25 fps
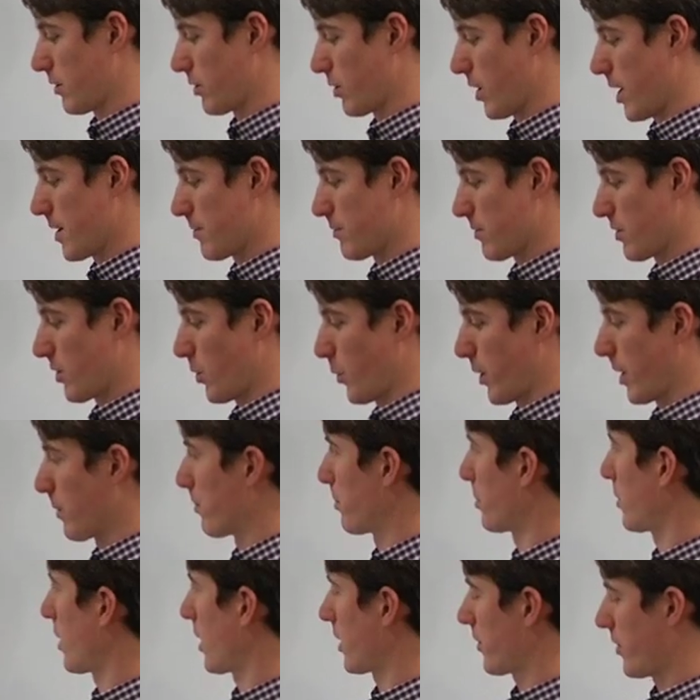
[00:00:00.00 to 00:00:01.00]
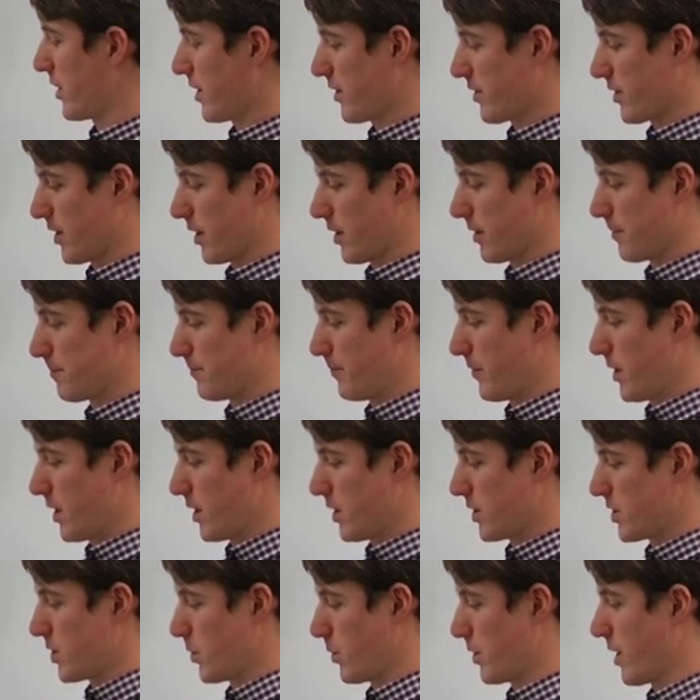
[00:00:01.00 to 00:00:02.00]
Great, so we can plug this in
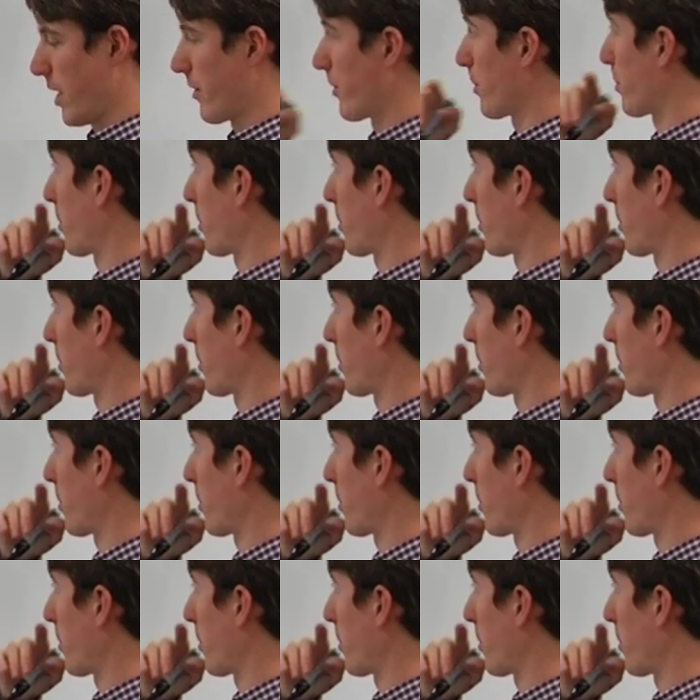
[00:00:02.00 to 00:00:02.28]
to another